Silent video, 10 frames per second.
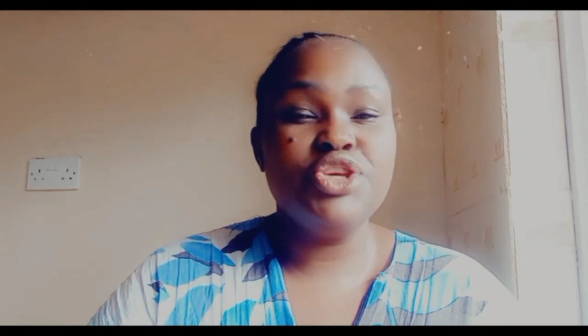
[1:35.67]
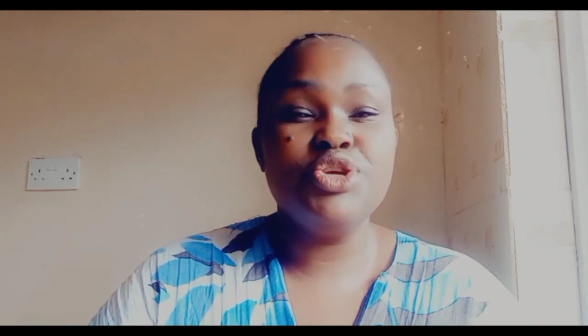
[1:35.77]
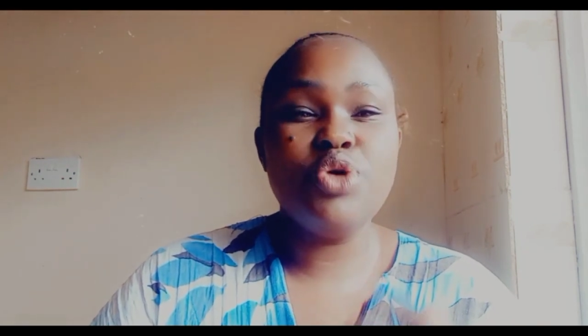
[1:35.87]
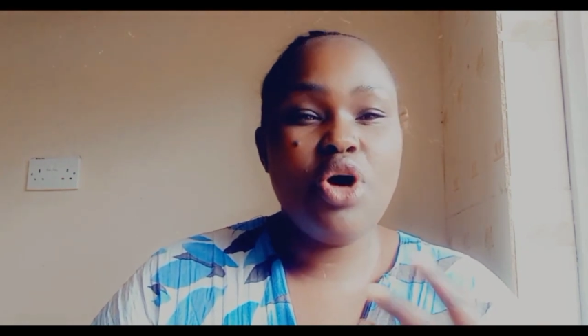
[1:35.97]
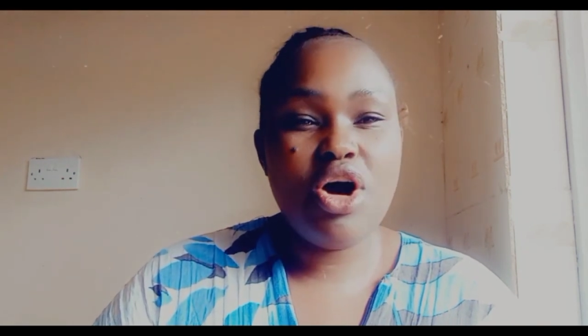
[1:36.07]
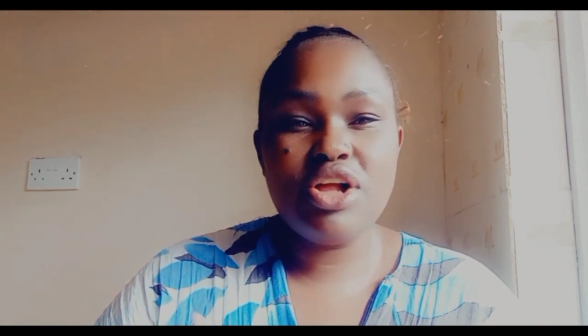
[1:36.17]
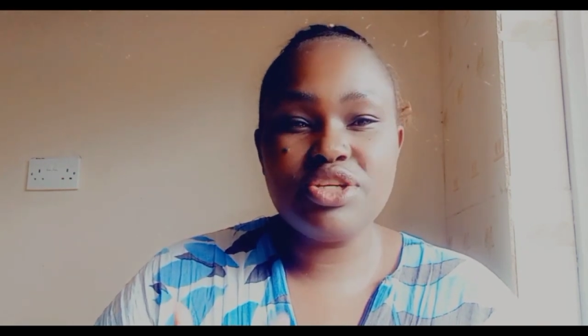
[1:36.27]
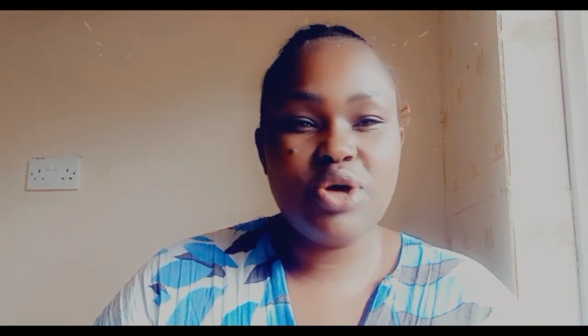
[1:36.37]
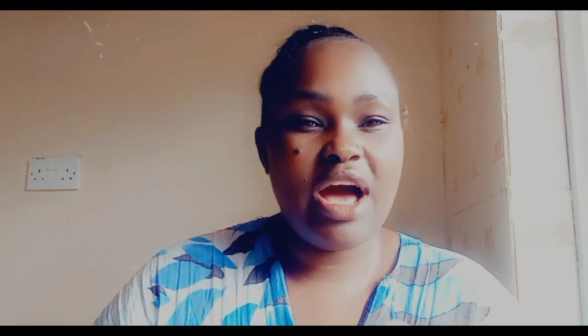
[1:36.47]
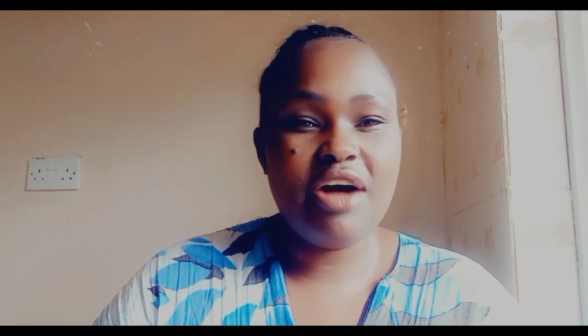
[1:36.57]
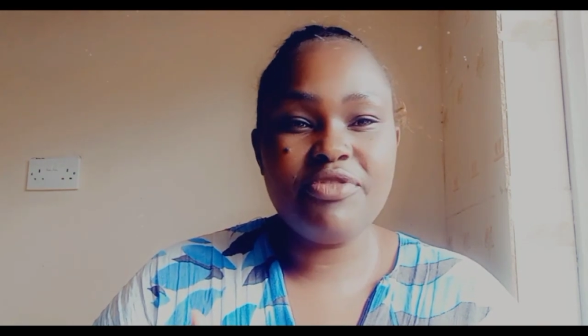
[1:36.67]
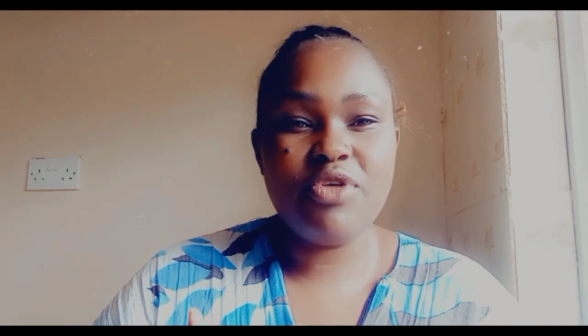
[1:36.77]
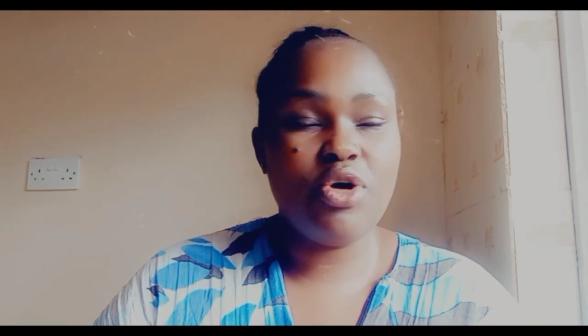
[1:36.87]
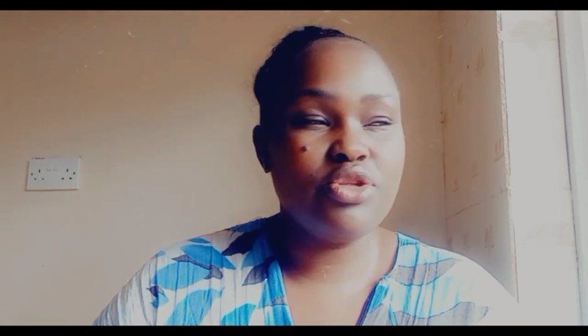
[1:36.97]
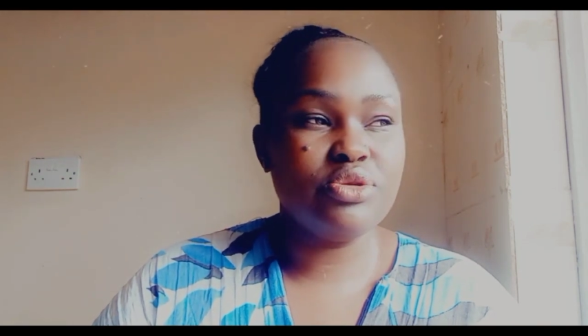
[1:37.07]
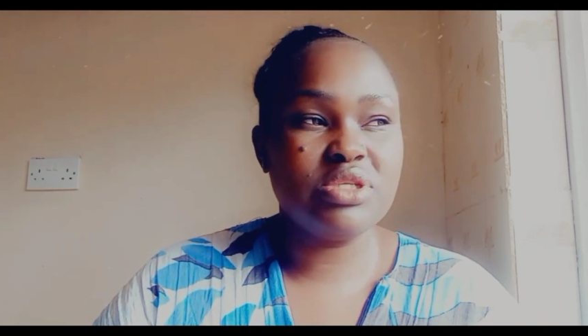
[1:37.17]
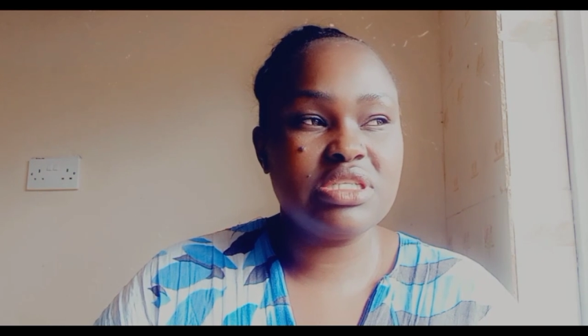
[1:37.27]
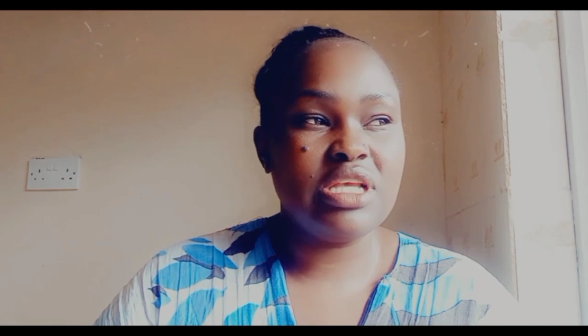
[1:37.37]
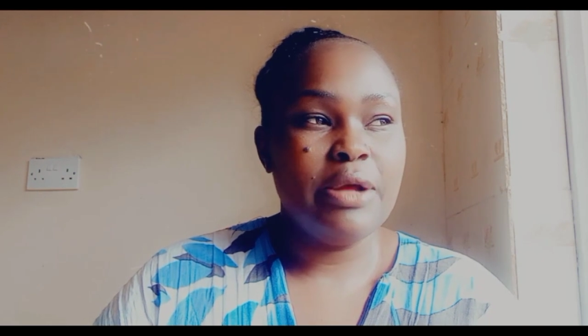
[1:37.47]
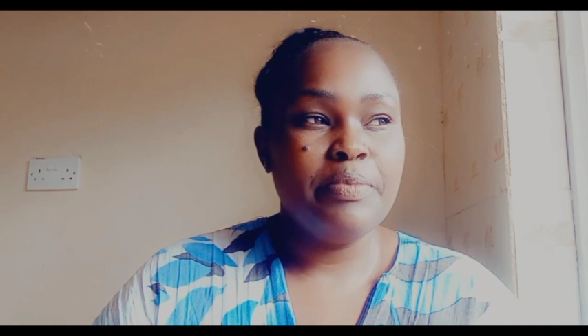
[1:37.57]
You all know, have all
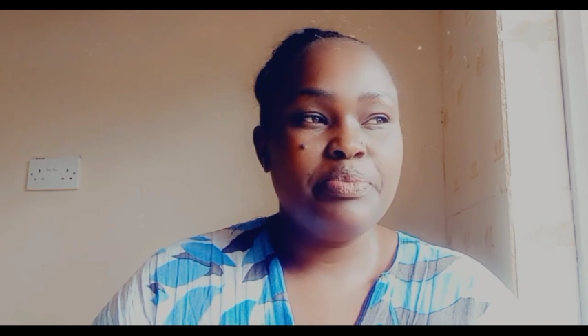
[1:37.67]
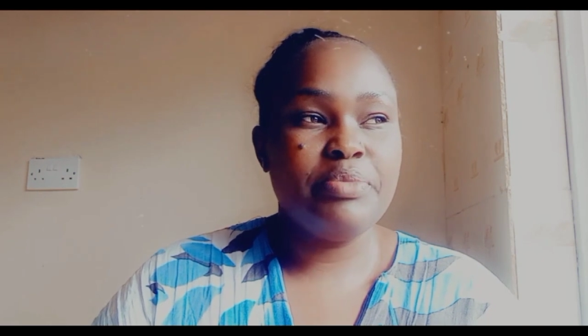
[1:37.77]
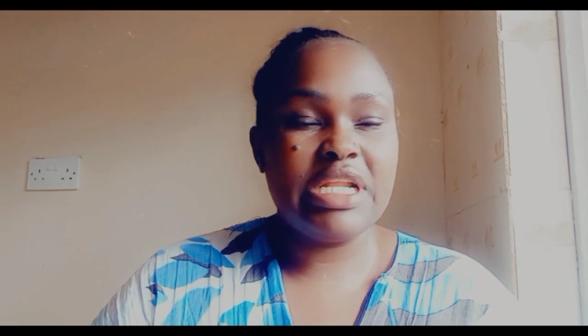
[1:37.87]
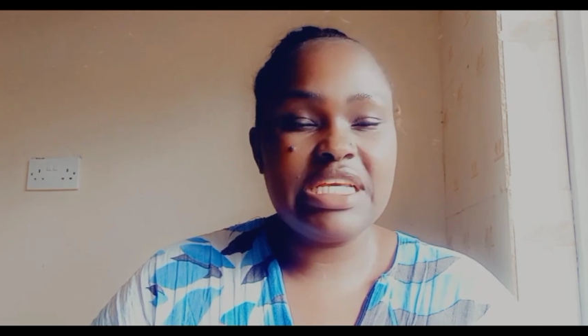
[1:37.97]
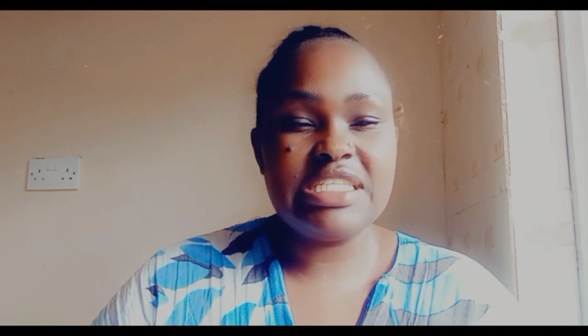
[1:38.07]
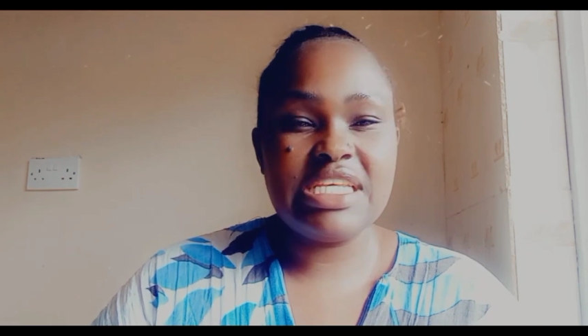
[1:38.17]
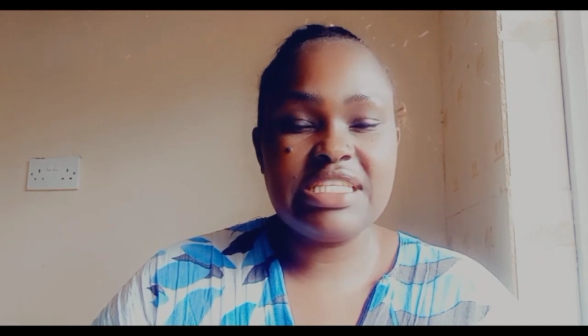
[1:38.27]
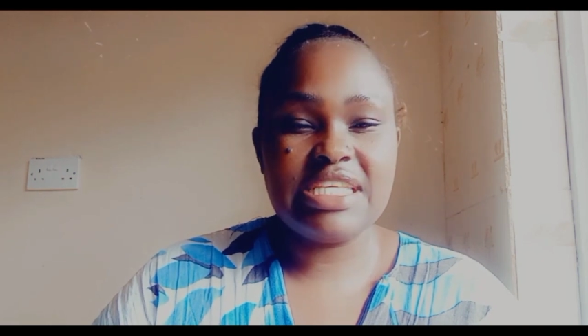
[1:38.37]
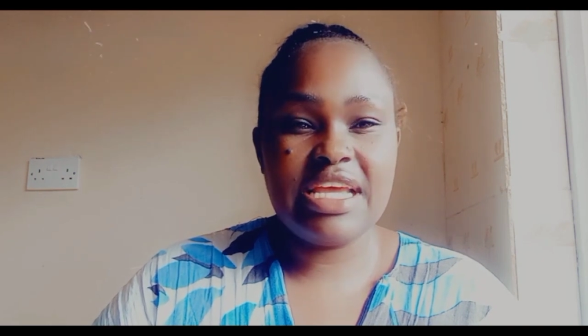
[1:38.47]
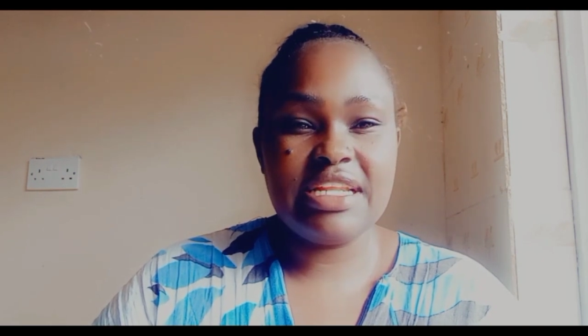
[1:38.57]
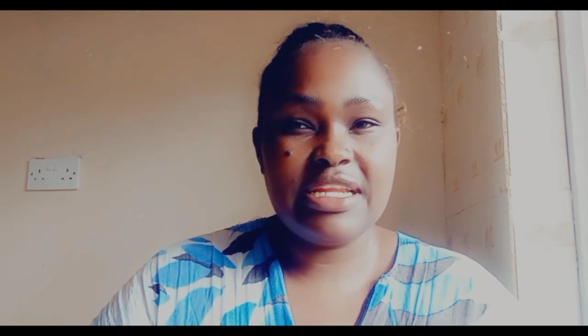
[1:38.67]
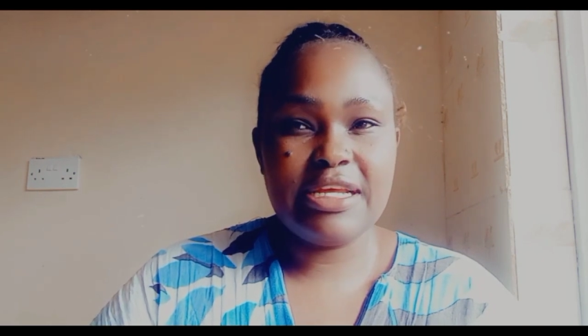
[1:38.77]
those places and